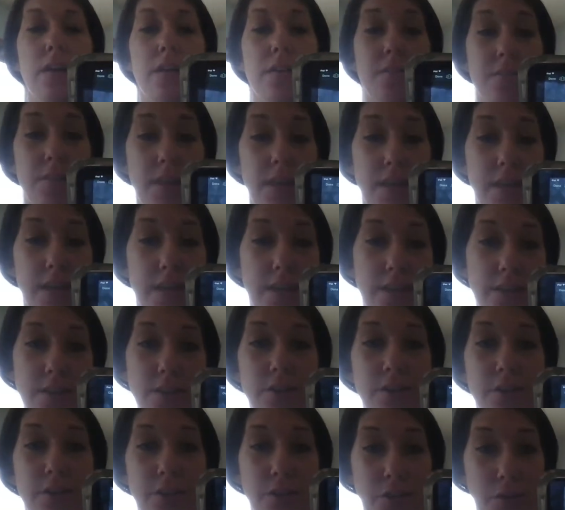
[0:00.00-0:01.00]

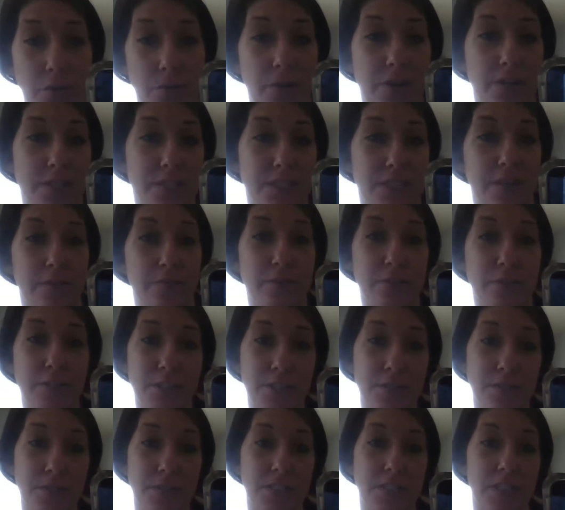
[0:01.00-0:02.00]
Then you are done for
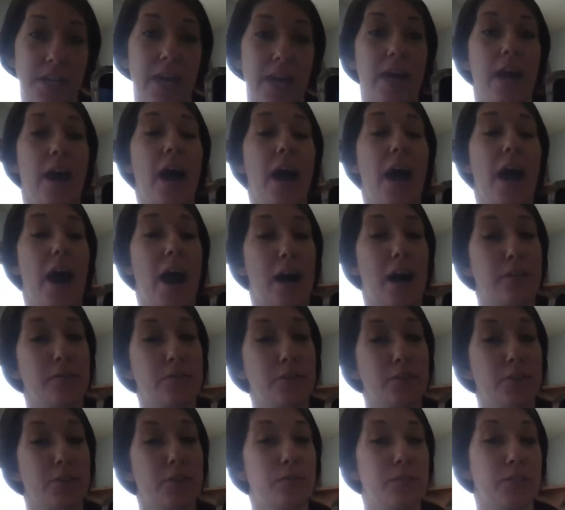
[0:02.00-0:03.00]
Tuesday
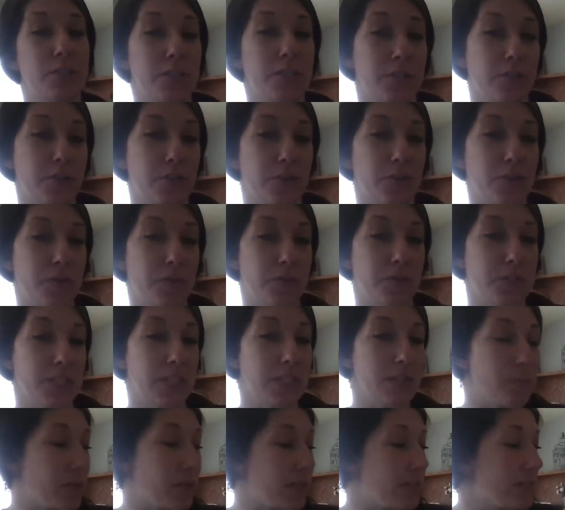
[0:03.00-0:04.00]
after you've done your
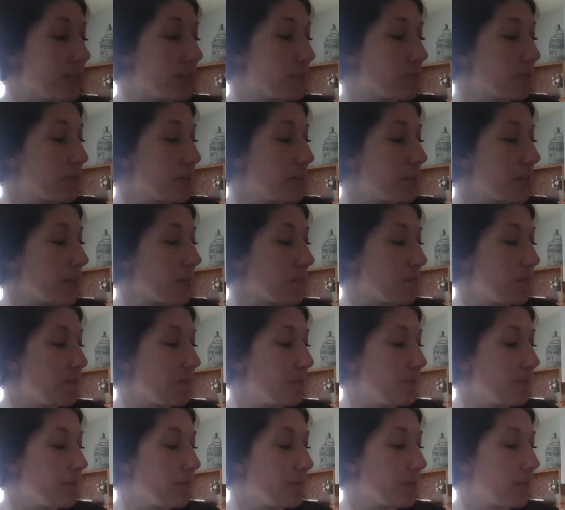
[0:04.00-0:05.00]
15 minutes of reading.
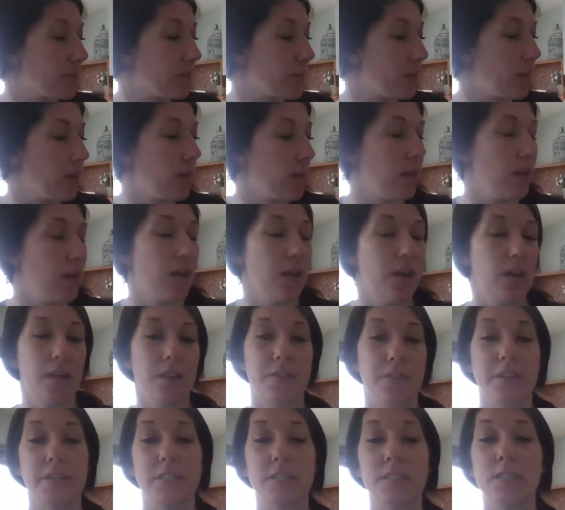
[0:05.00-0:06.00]

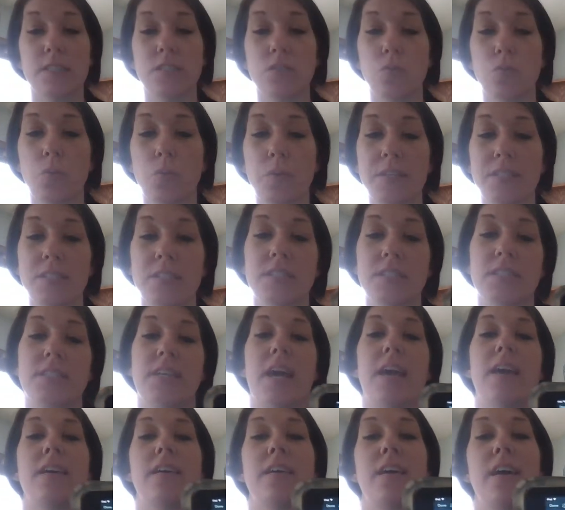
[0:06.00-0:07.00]
This is
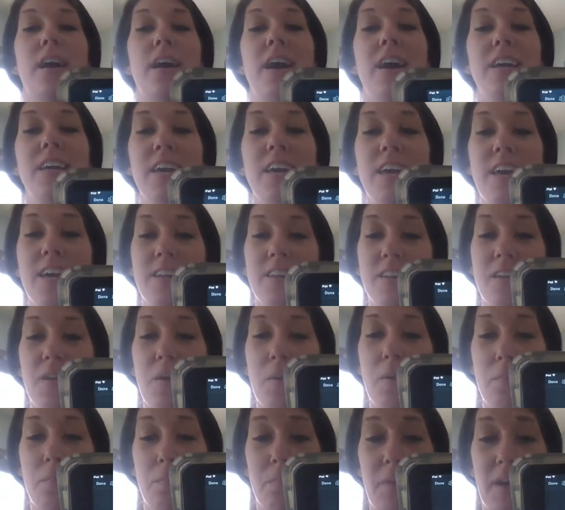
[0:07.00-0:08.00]
Wednesday. Again,
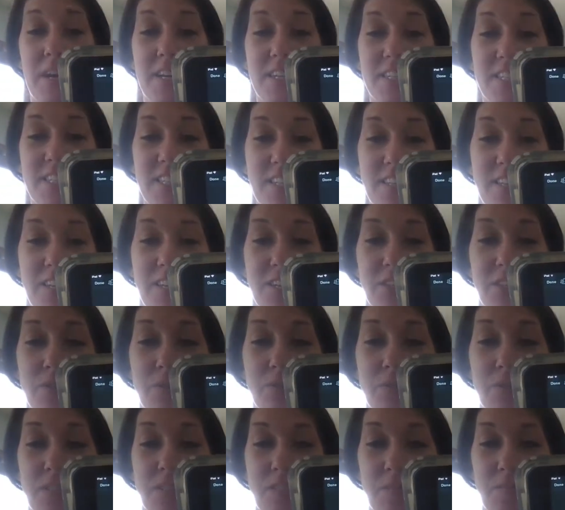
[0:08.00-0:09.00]
My Daily
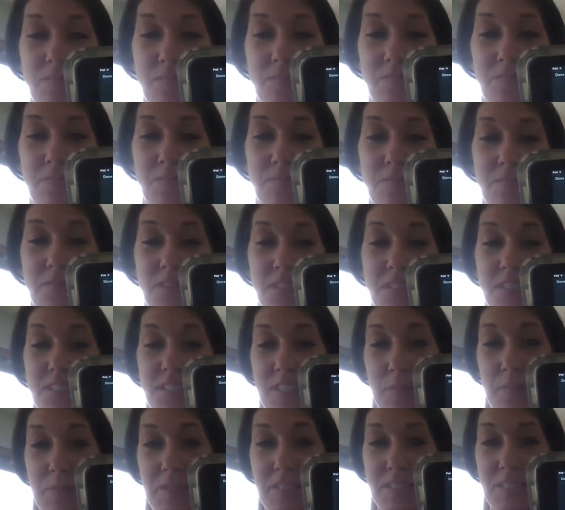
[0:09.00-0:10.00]
News.
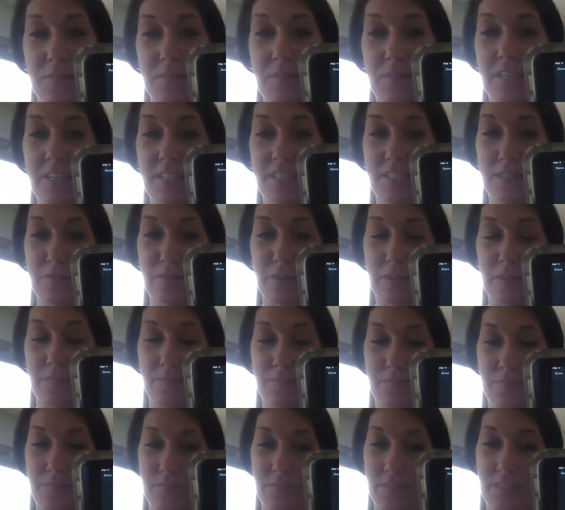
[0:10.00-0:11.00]
Tell me something different.
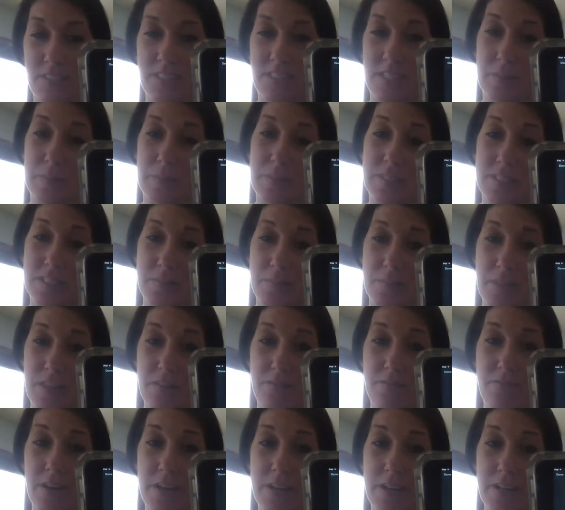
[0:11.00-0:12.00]
Tell me something
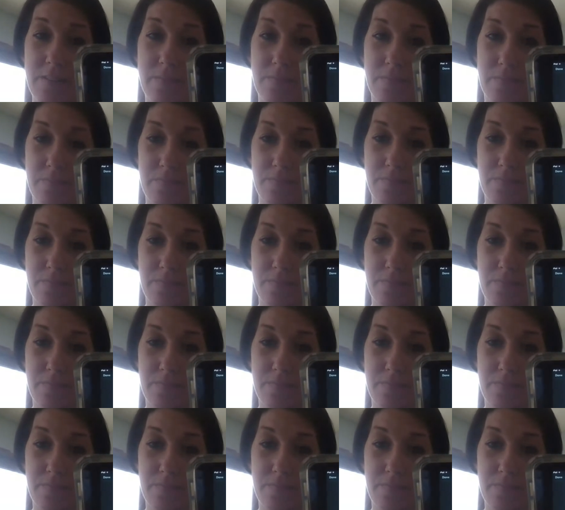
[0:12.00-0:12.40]
fun.